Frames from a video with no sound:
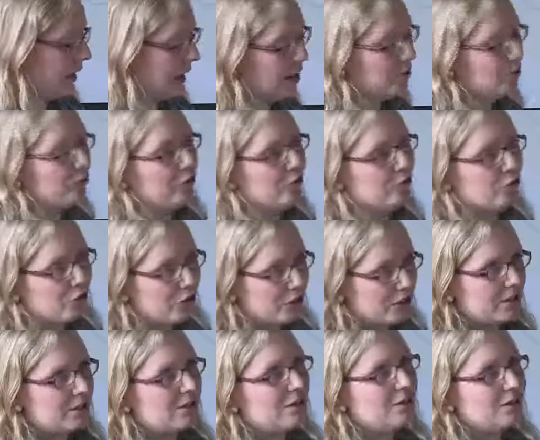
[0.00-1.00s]
have, of
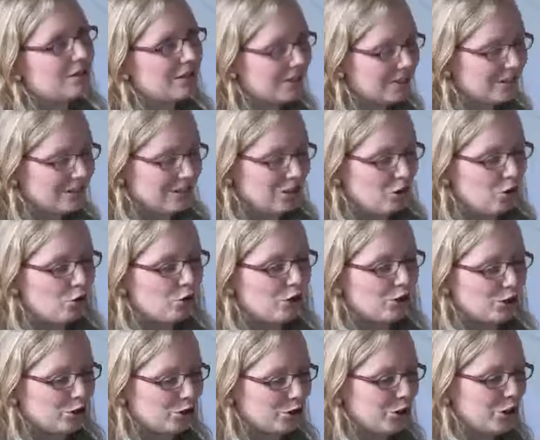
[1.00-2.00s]
course,
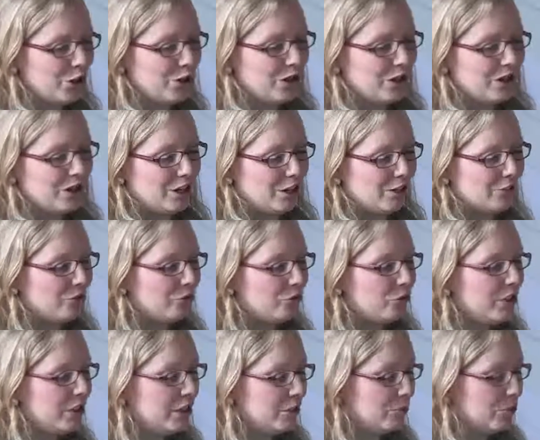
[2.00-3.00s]
local
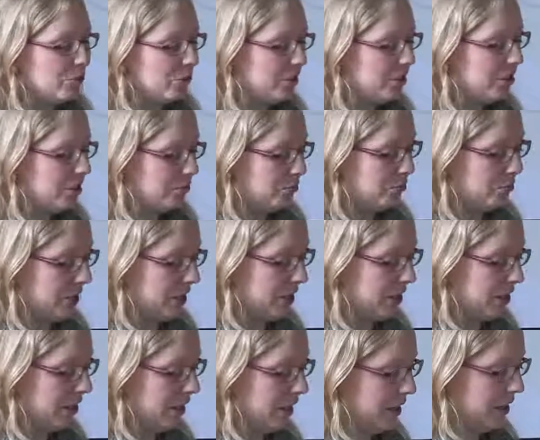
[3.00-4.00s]
freedom to interpret
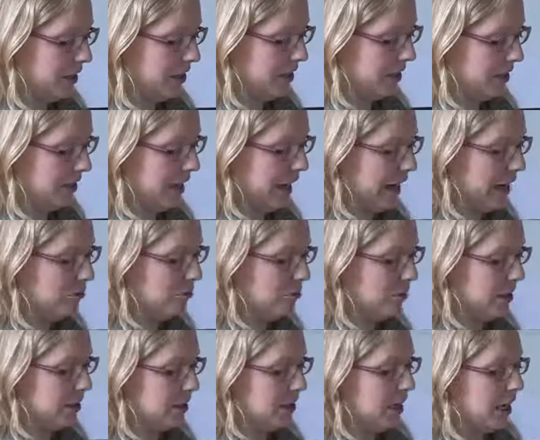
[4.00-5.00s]
the design,
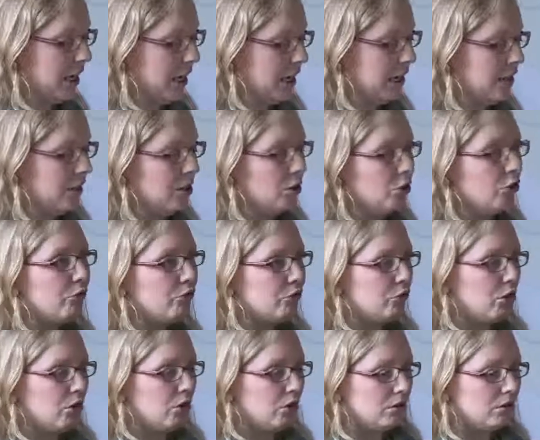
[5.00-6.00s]
but in the
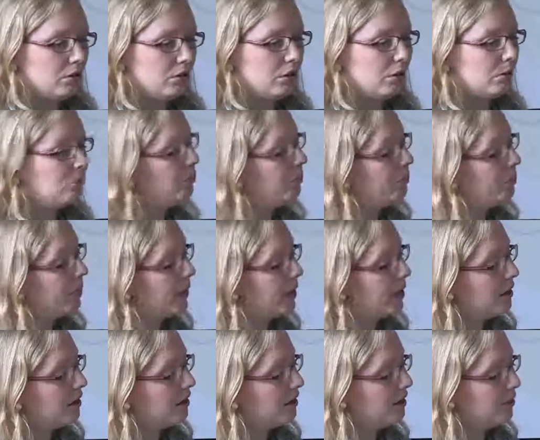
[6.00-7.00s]
overall
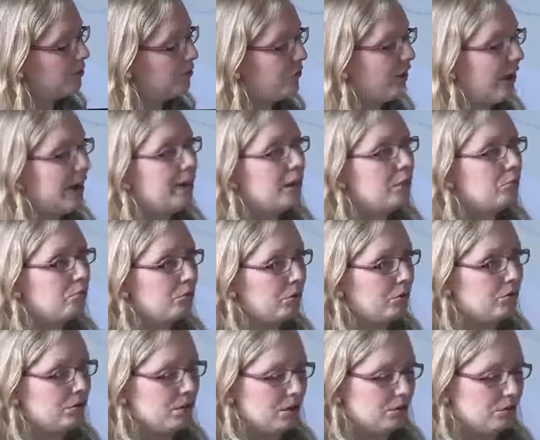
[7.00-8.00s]
defining
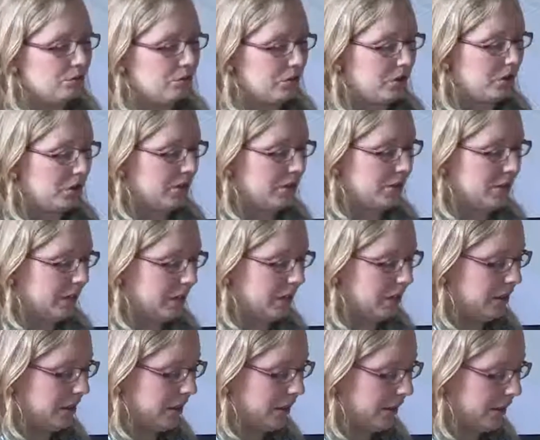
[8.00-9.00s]
process for the design,
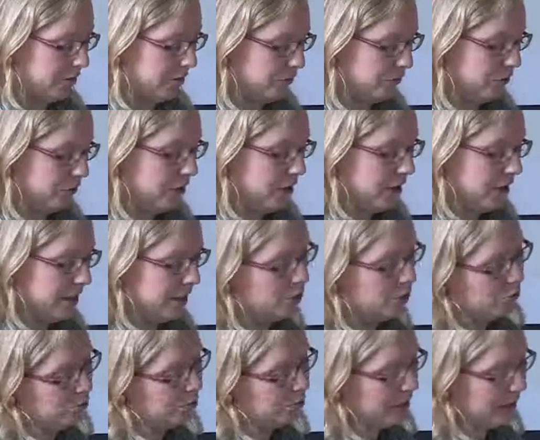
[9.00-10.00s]
they
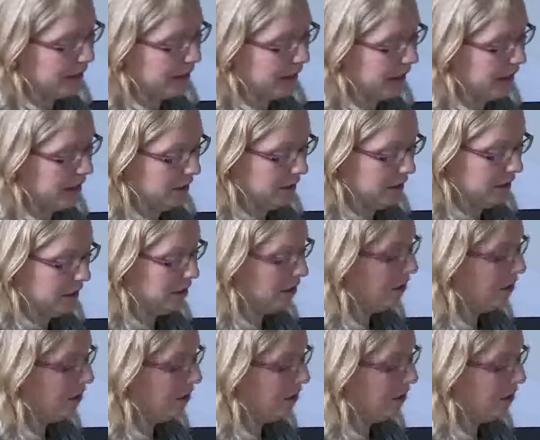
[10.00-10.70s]
don't play any